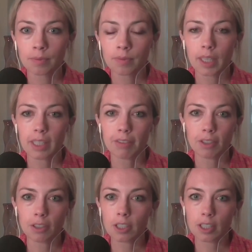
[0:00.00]
Like if
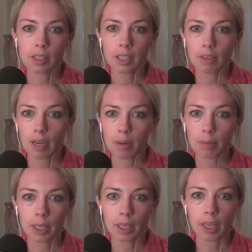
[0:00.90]
you're just sitting around
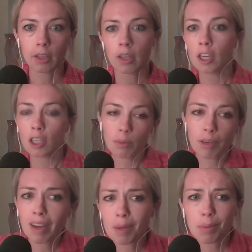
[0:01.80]
being like, human
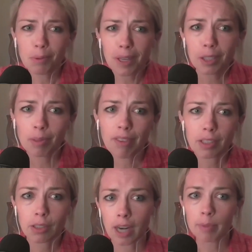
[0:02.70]
advice, people want human
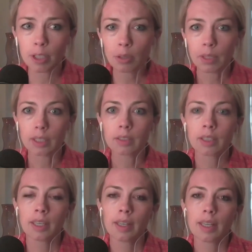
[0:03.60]
advice and I'm a human.
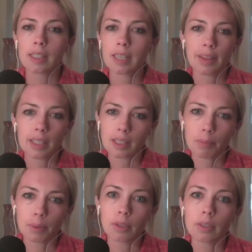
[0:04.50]
It's not that
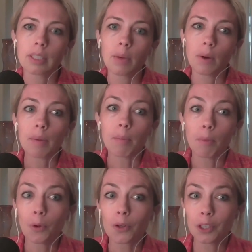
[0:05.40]
simple. They want
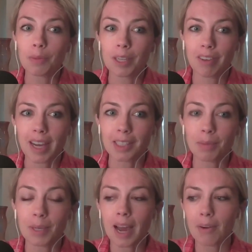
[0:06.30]
more human advice,
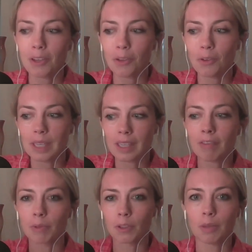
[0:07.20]
but how do you give
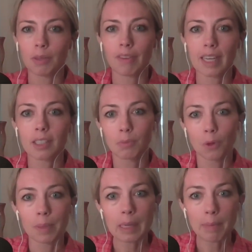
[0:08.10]
more human advice to more
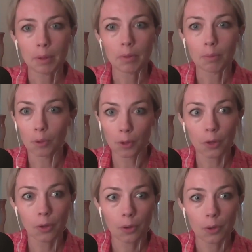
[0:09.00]
people more
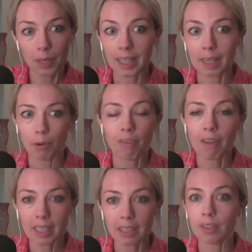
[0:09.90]
quickly, more
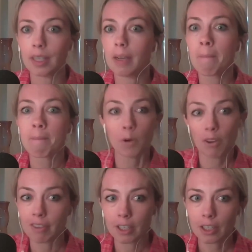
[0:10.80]
effectively, more
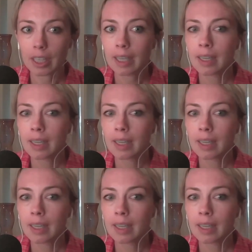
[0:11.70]
efficiently?